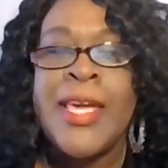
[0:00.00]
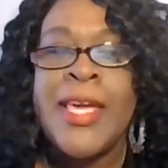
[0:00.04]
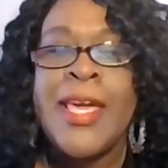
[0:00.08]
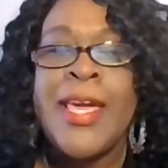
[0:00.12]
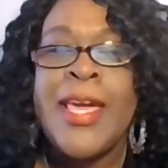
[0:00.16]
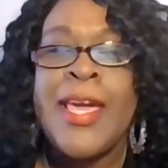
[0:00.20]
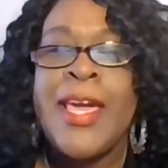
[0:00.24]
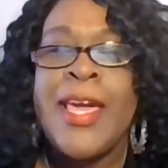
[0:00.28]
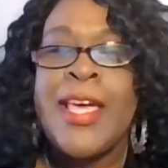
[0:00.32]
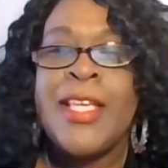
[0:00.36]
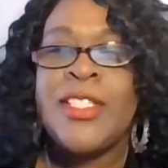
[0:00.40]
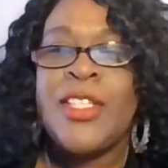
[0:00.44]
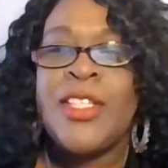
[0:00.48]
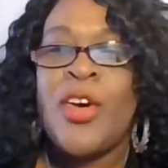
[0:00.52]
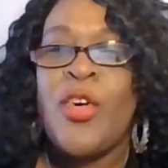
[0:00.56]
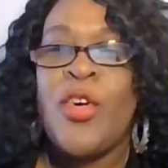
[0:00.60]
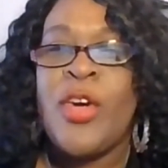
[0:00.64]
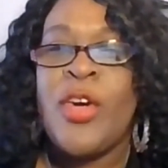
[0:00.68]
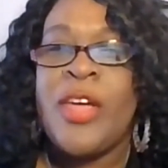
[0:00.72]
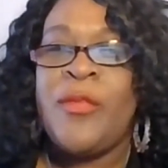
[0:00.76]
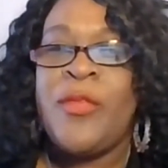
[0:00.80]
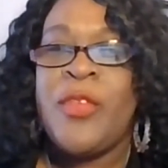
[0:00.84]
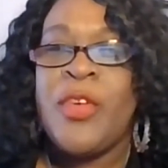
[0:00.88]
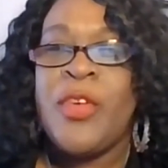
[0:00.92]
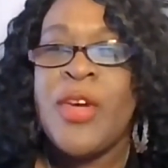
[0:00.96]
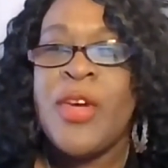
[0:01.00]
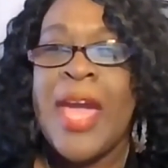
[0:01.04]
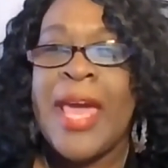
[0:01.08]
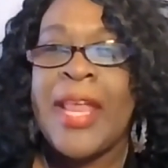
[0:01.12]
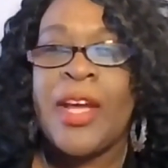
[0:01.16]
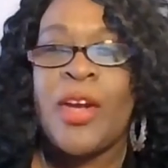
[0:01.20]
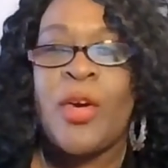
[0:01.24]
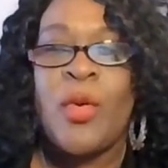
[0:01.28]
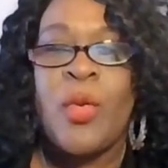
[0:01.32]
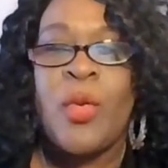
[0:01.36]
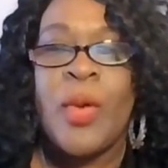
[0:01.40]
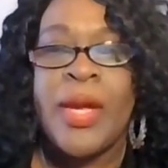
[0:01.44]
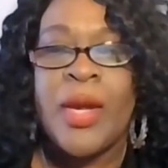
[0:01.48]
Right. So if you got
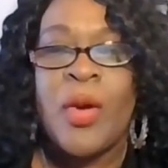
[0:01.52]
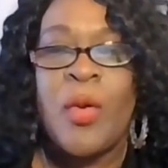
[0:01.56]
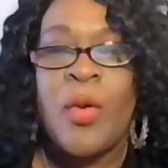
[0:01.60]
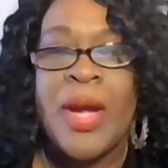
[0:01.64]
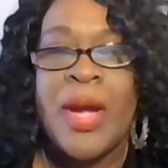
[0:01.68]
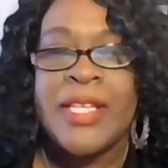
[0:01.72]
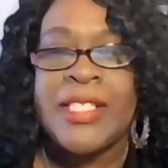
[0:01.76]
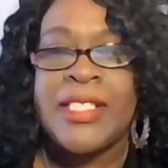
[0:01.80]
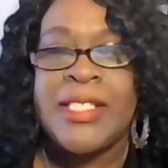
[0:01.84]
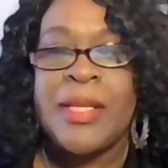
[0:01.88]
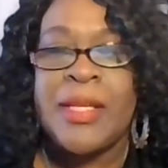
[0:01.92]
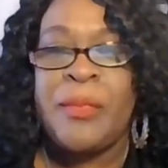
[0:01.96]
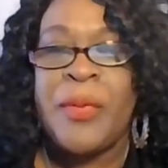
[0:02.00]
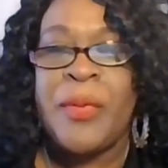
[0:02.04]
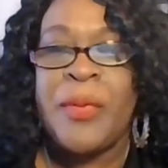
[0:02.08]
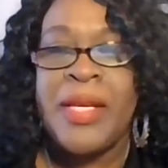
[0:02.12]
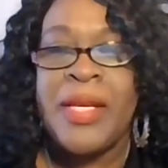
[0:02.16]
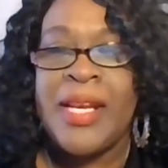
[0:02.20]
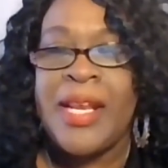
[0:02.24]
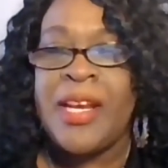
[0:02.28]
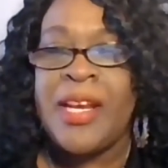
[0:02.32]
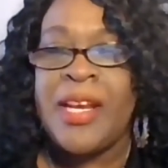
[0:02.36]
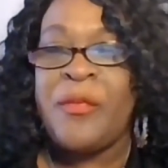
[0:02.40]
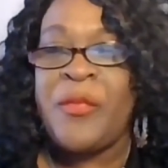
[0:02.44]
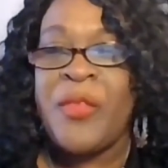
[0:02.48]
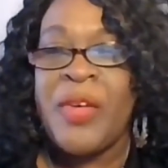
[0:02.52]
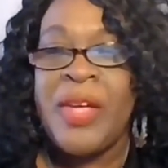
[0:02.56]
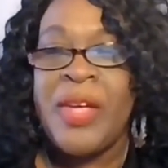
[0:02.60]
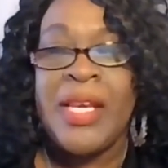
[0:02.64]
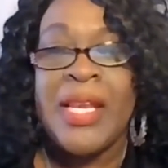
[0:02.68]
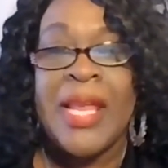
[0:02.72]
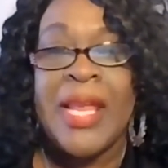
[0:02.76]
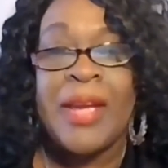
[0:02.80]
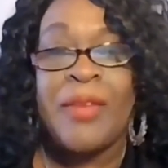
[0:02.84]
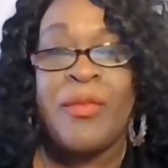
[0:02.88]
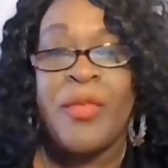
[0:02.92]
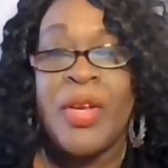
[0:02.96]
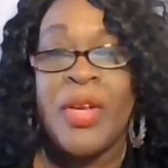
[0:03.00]
a quick question, put it in the feed
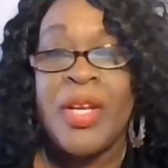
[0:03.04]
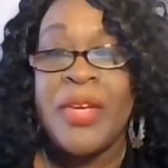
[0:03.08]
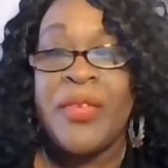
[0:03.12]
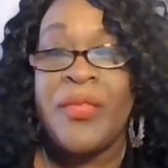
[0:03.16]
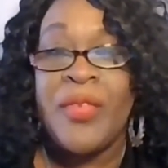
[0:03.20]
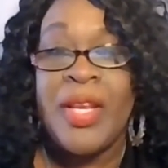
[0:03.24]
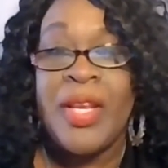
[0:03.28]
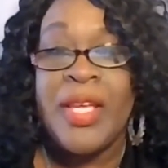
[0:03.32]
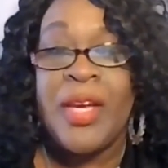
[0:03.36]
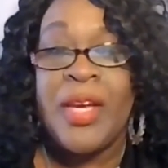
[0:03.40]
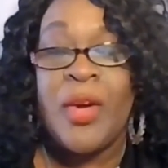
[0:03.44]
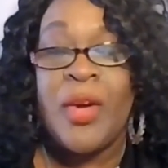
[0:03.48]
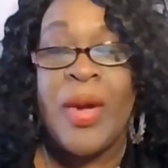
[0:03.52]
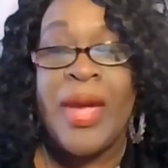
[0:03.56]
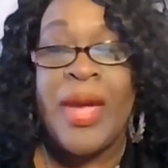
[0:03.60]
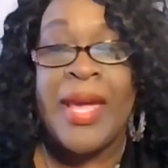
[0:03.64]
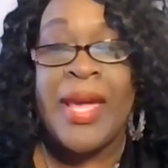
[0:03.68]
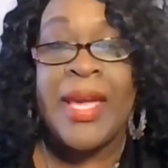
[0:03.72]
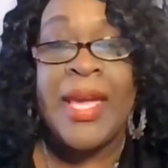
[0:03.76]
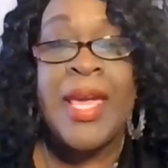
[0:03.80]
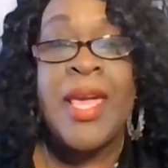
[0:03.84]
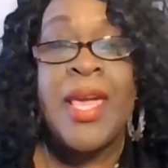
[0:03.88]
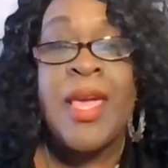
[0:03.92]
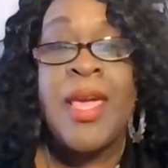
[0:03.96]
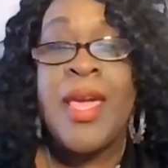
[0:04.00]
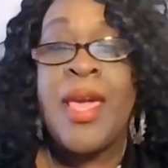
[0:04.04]
like really, really quick.